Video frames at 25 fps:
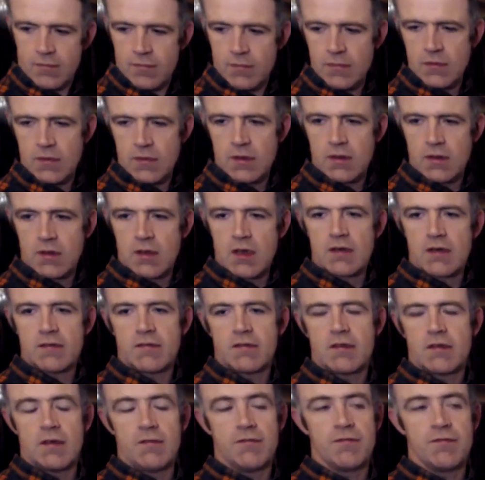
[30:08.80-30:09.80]
Yes,
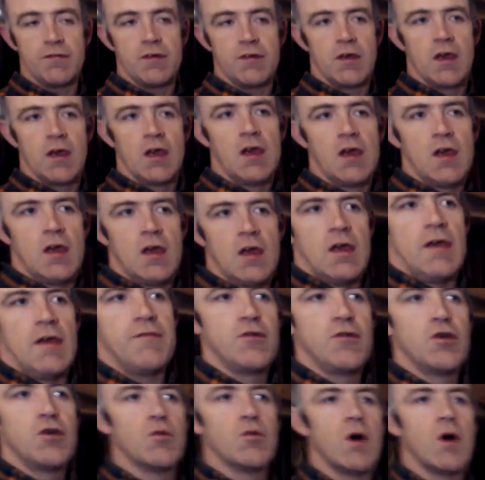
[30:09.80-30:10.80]
if you
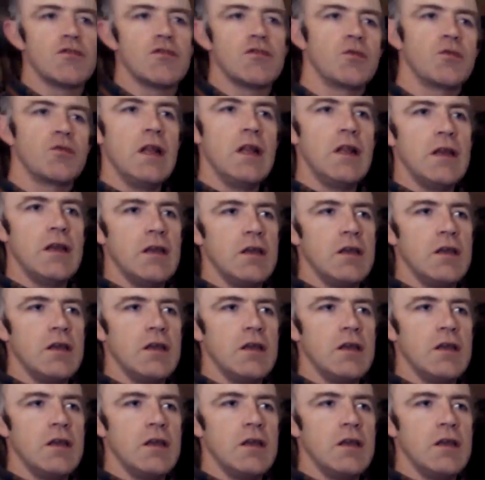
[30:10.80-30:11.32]
want really